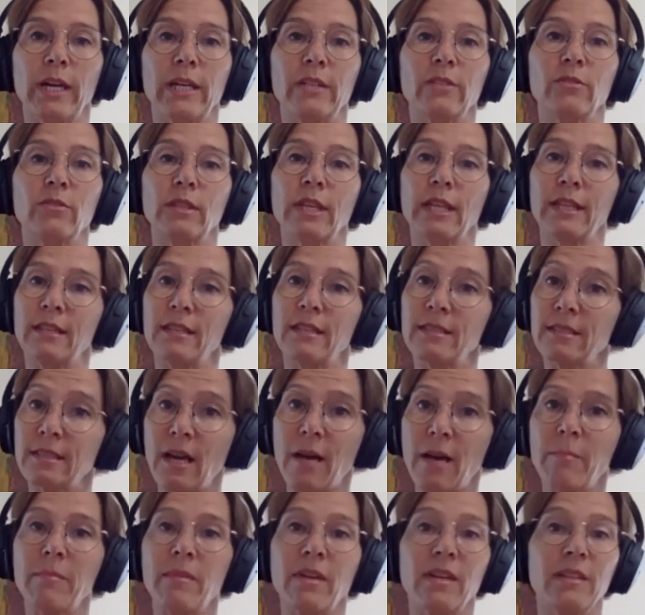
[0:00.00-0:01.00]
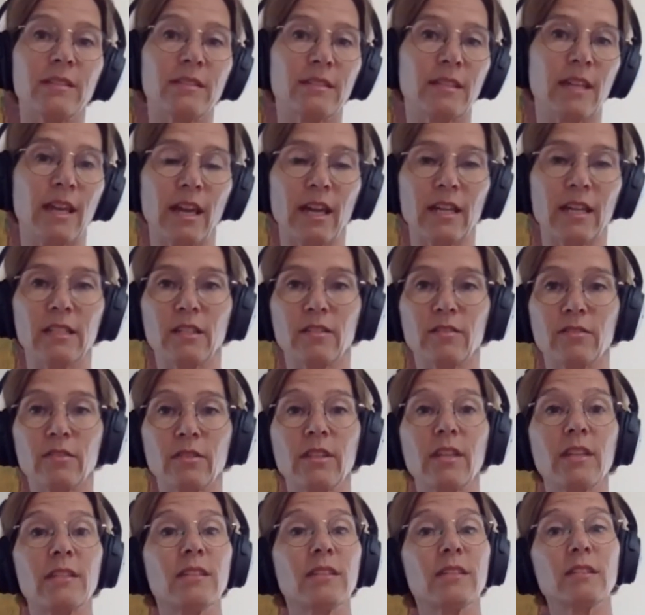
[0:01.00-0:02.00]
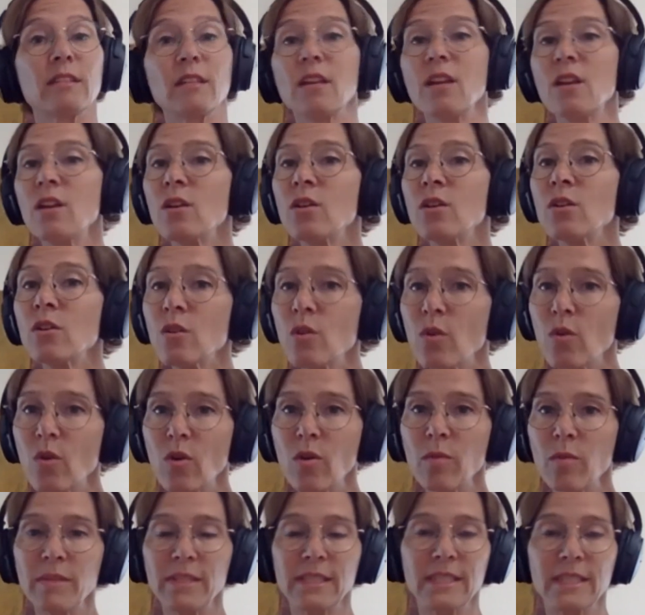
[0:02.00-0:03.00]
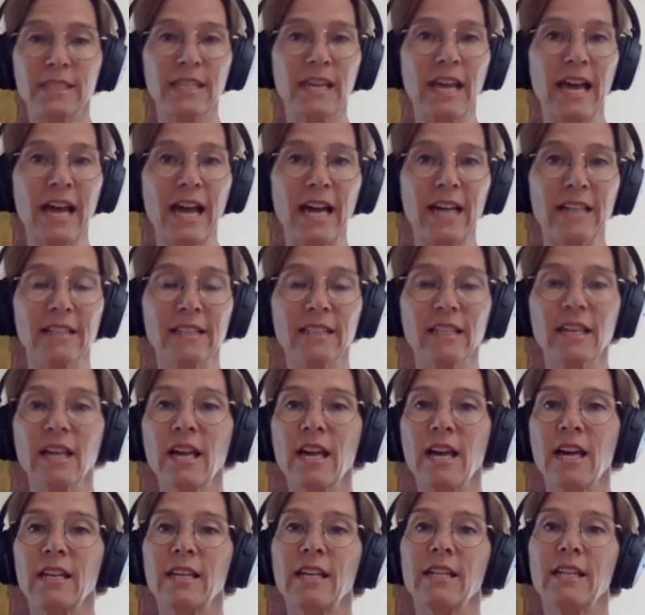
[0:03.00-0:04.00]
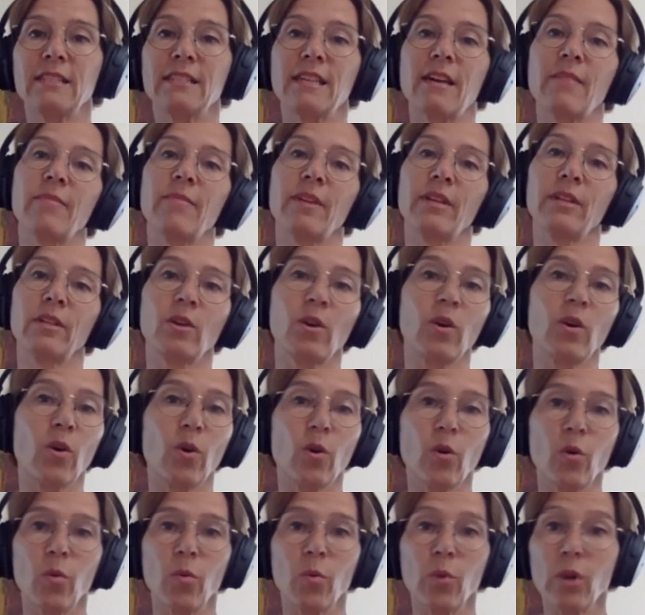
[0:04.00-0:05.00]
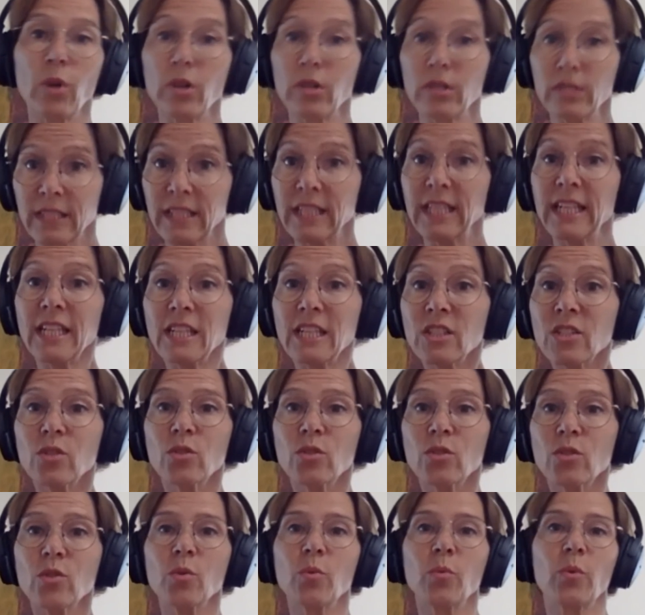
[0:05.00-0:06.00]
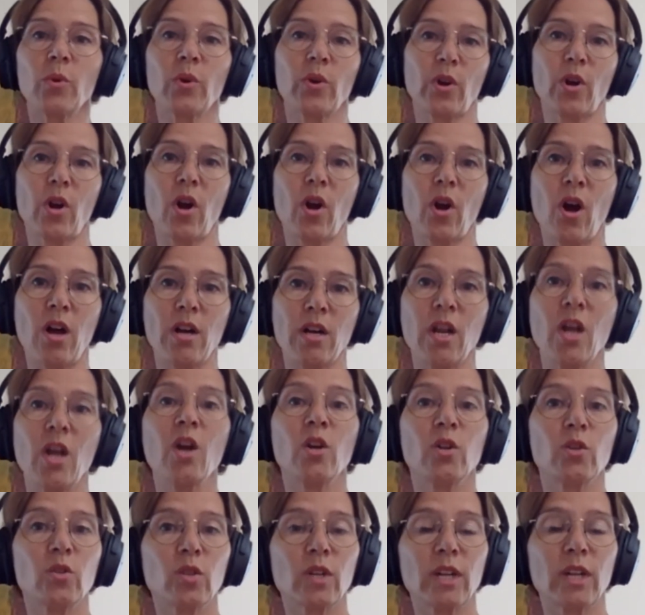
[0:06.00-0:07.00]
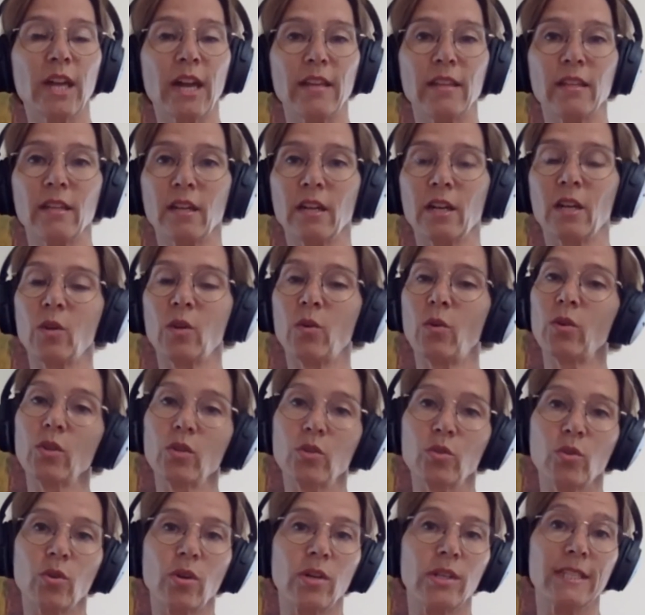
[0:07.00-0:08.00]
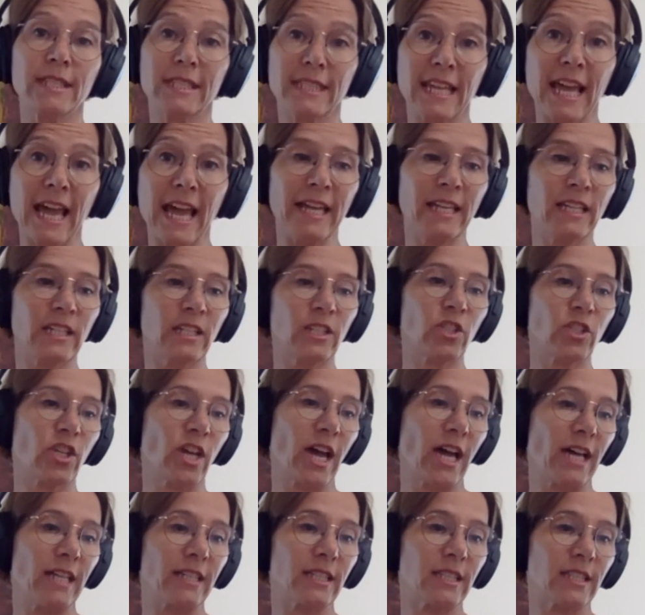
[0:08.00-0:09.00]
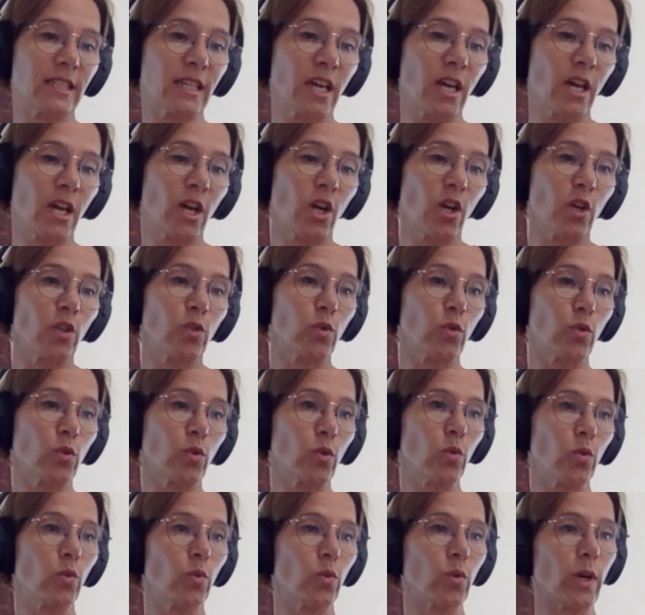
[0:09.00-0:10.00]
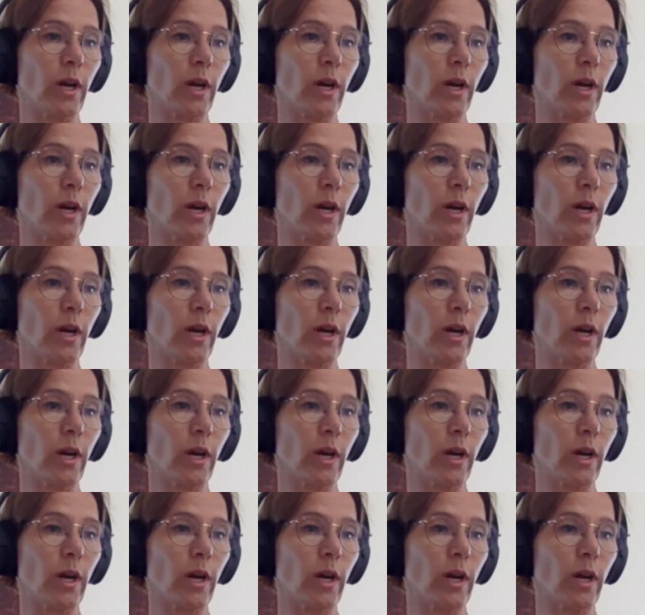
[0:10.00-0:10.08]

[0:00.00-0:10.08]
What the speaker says: so that the sum is negative. So this is an enormous task. That's something the whole world needs to work on together in order to stand a chance to